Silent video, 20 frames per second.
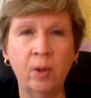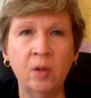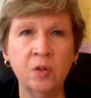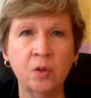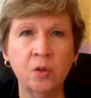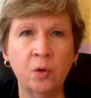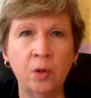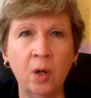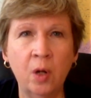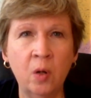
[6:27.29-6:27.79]

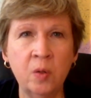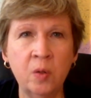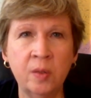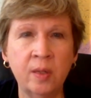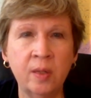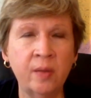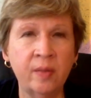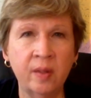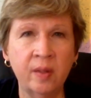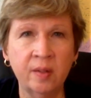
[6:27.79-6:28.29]
also knows
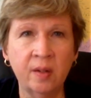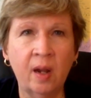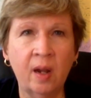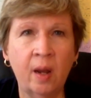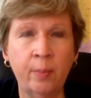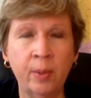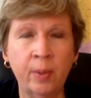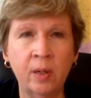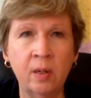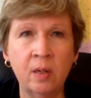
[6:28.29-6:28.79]
that this
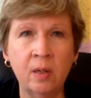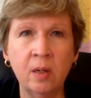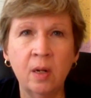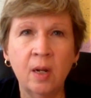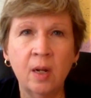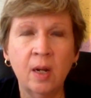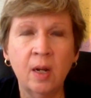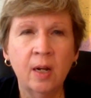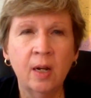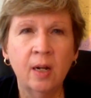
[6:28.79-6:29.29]
happened.
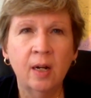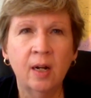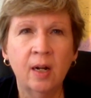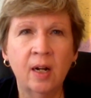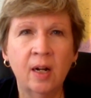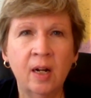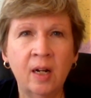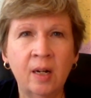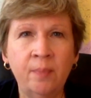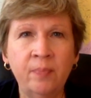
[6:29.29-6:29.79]

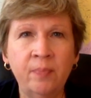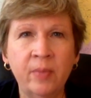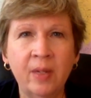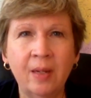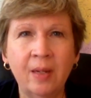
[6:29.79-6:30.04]
Um,